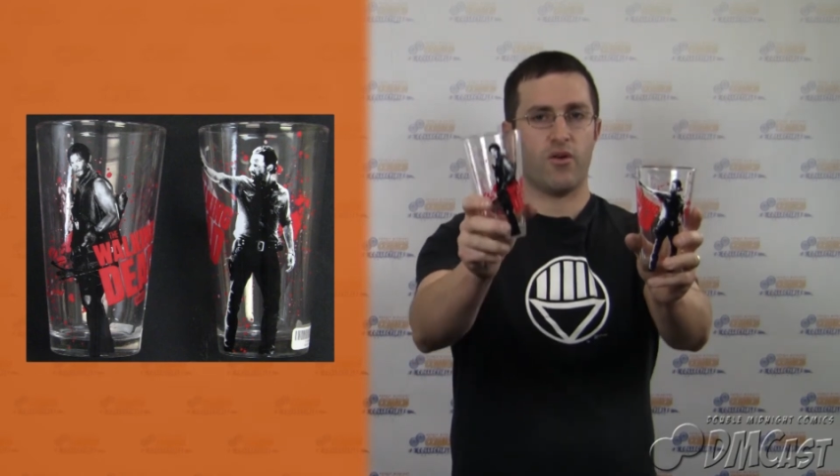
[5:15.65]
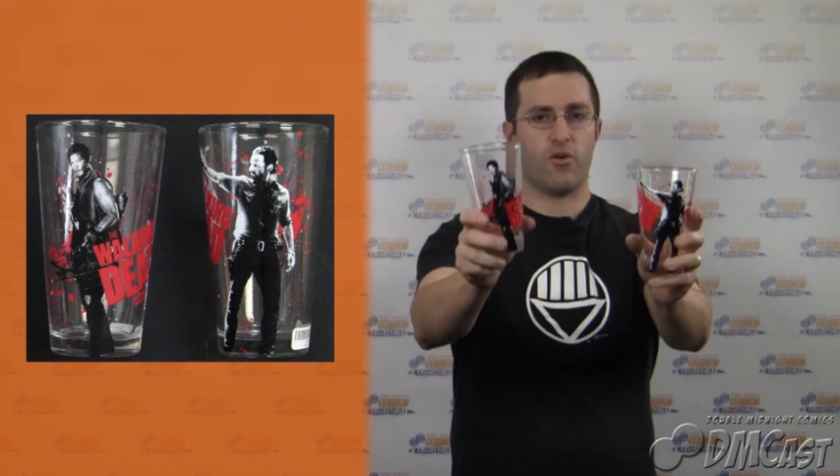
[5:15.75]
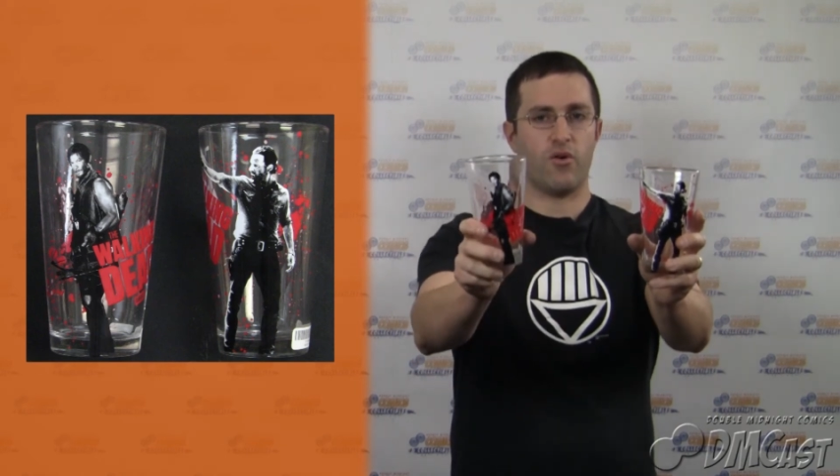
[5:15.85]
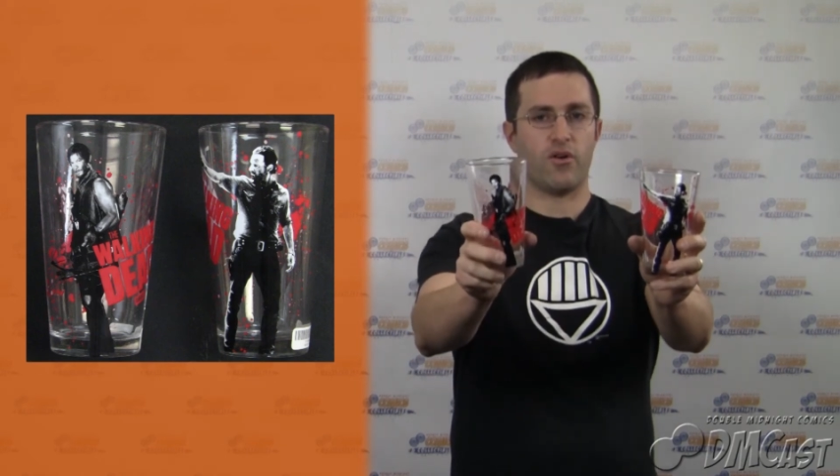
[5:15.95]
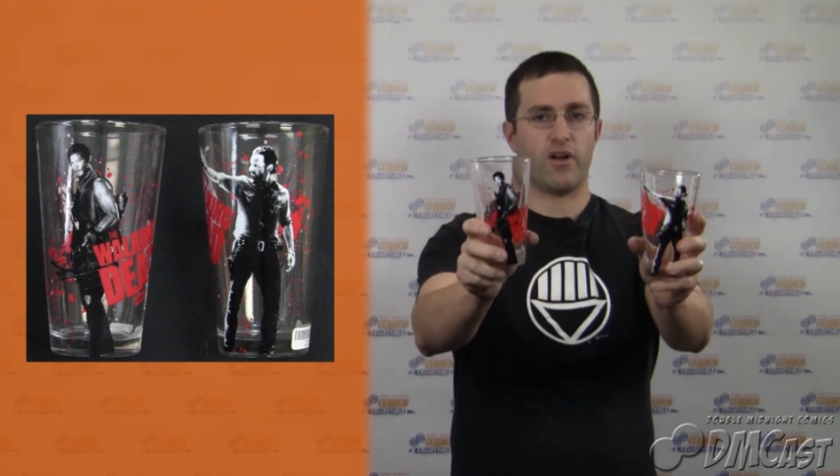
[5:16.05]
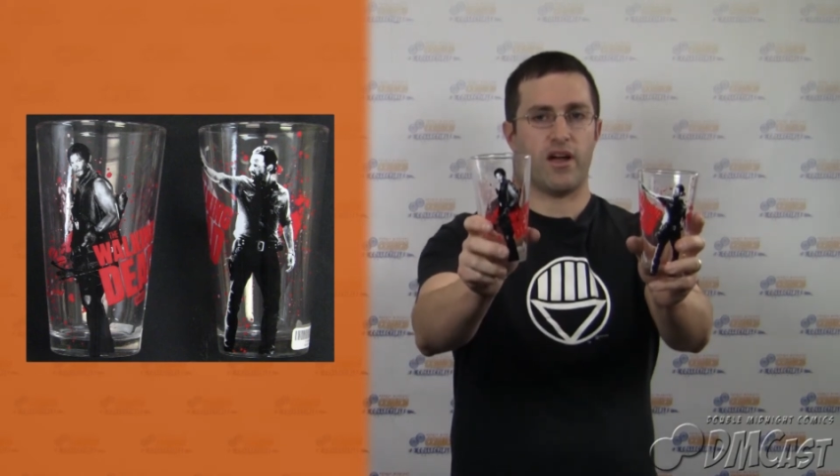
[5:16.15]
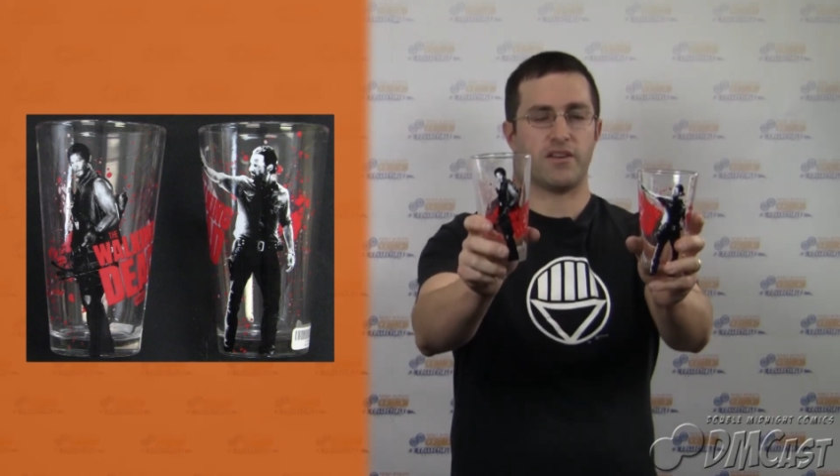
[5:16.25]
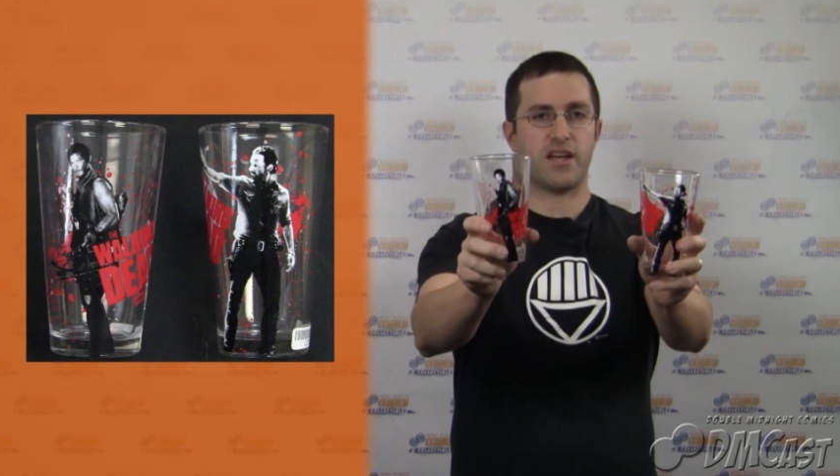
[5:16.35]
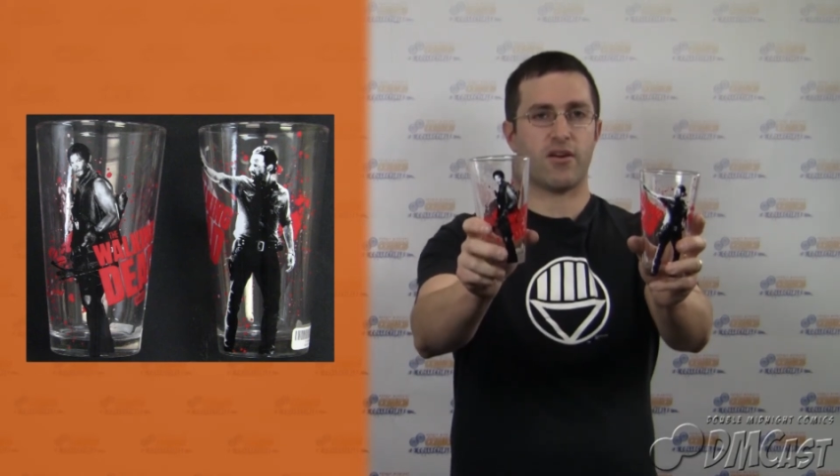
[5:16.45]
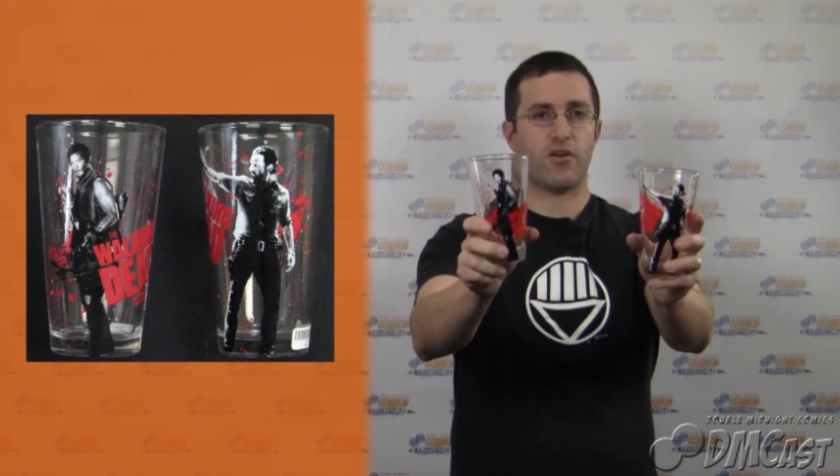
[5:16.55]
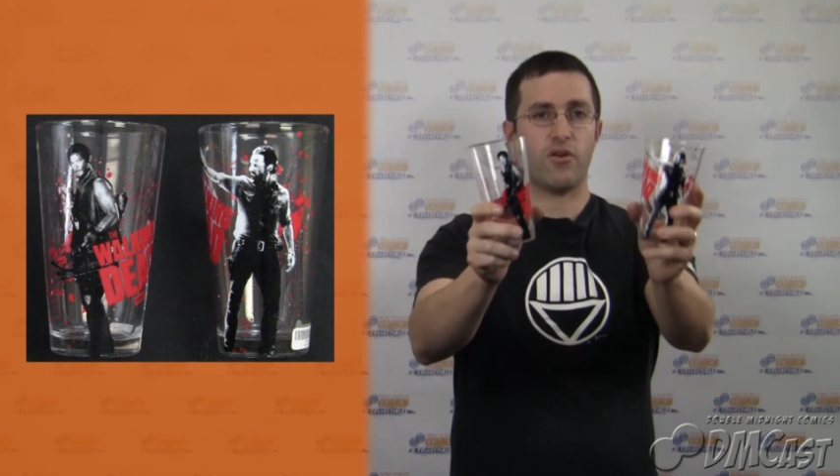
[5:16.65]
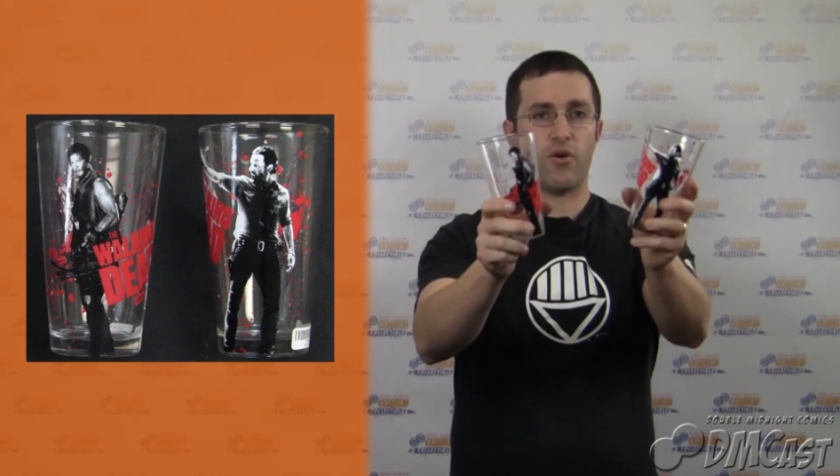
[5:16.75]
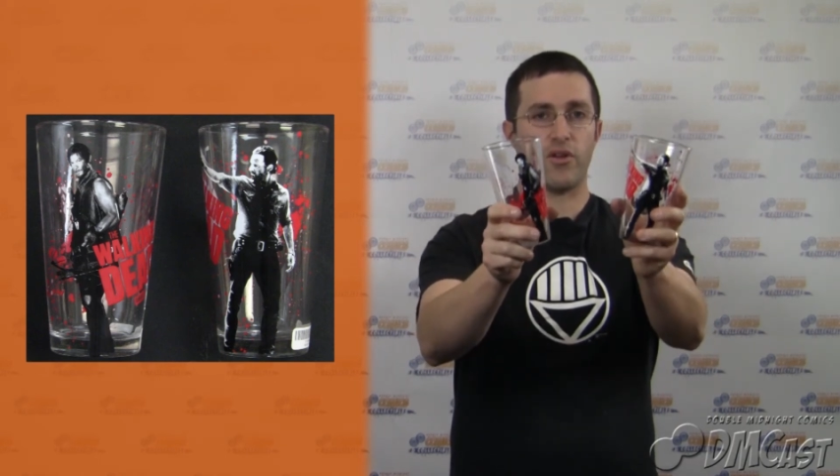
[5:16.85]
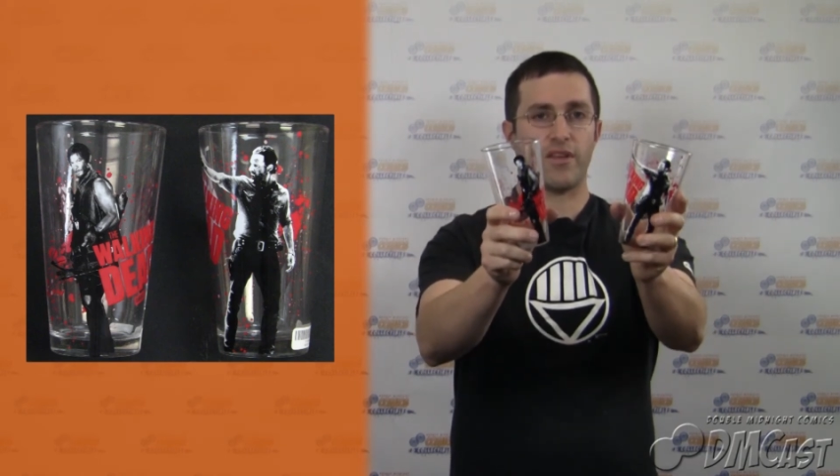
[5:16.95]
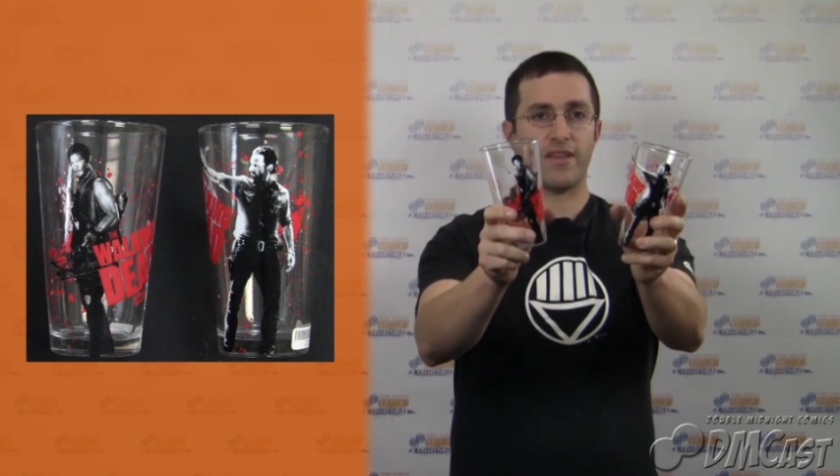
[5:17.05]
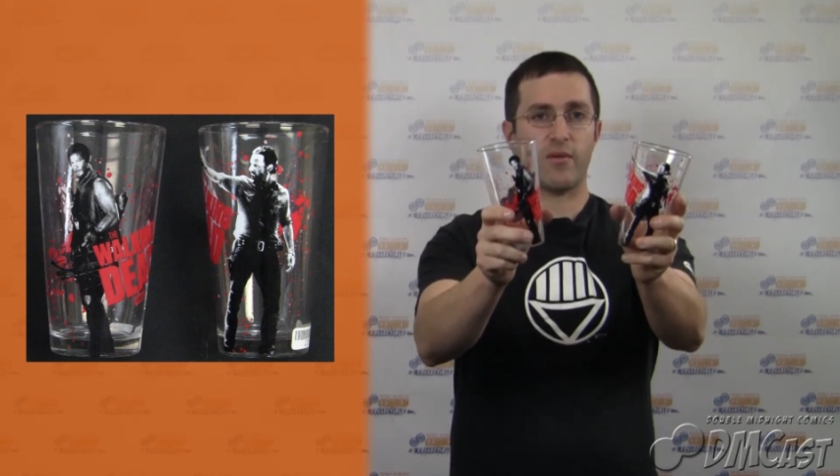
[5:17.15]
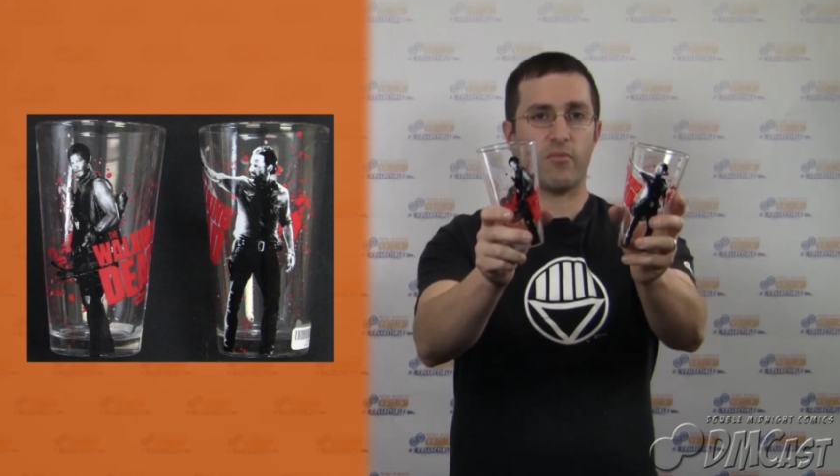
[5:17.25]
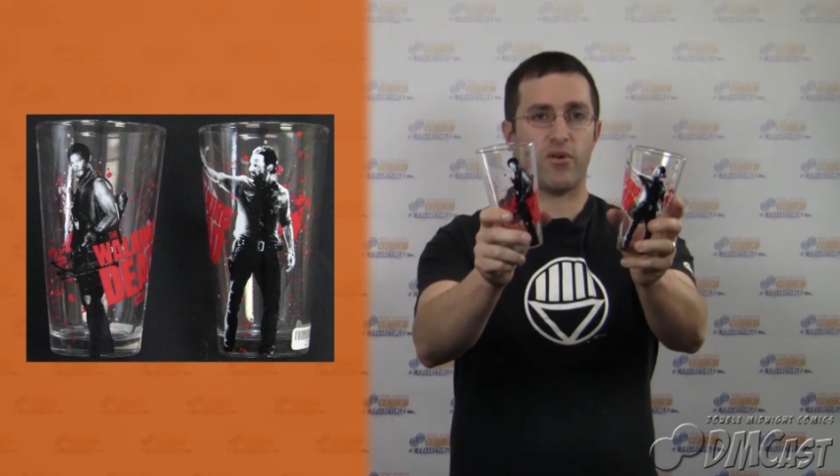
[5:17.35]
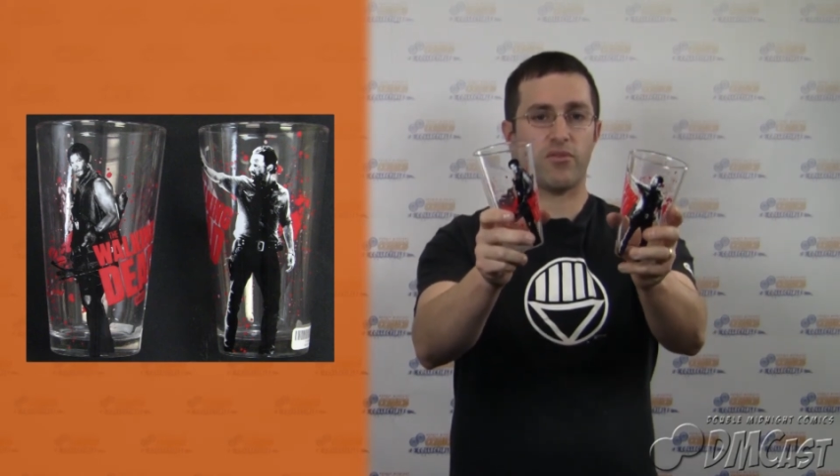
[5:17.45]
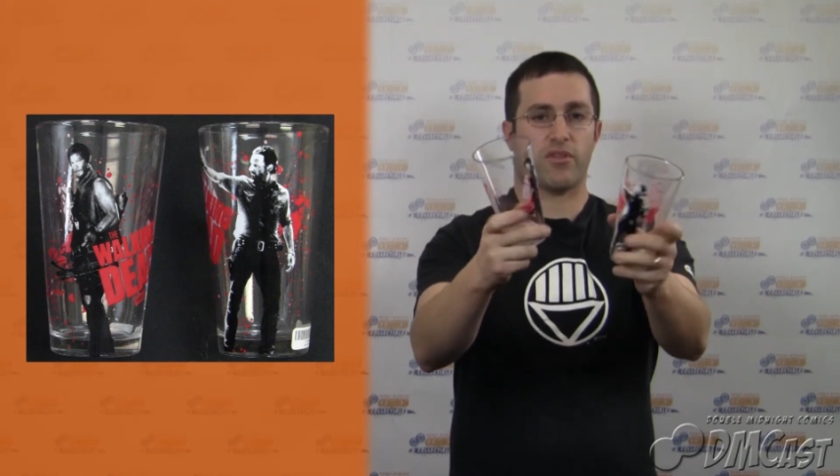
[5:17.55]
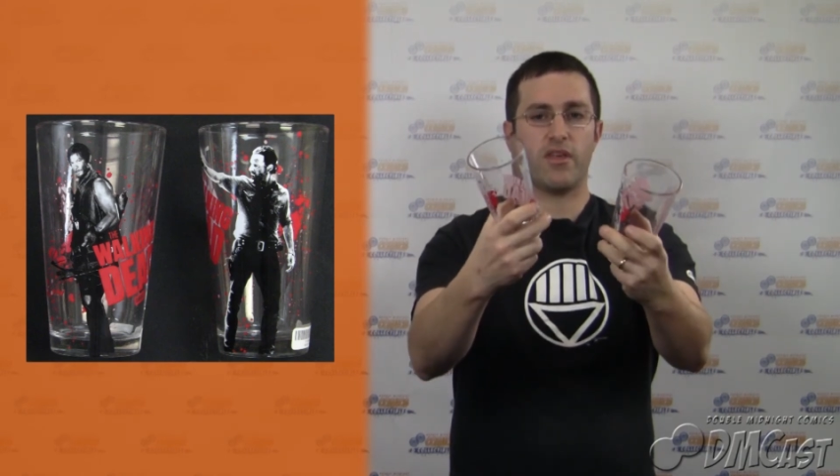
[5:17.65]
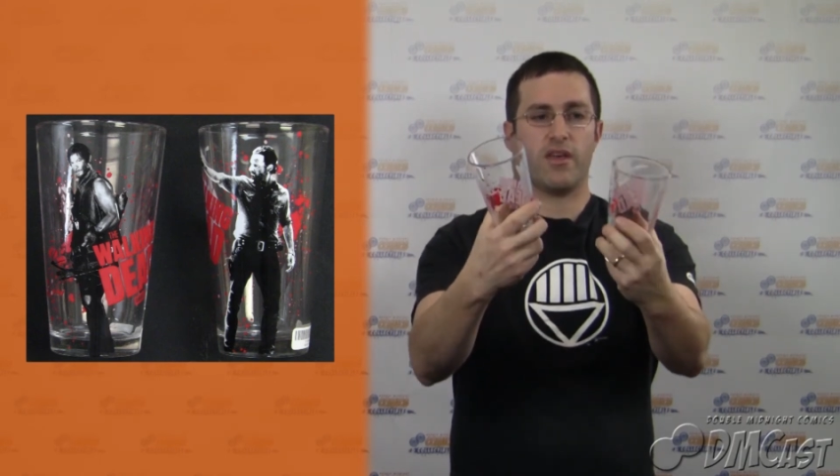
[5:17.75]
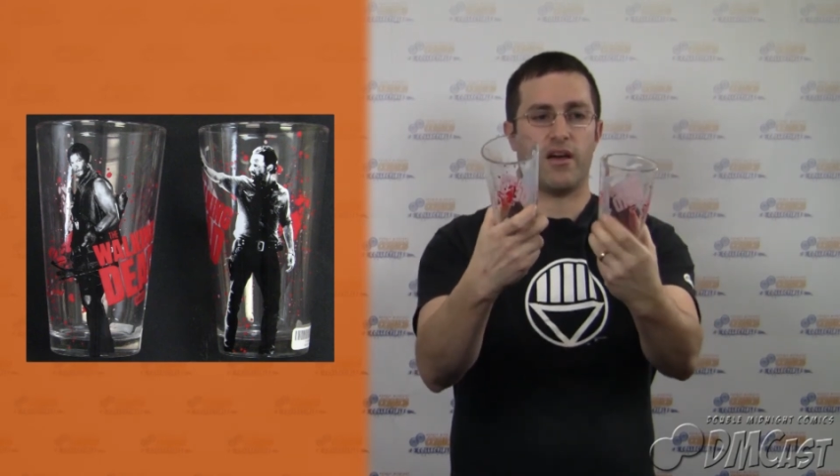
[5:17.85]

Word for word: or uh, Daryl, or you can get them both.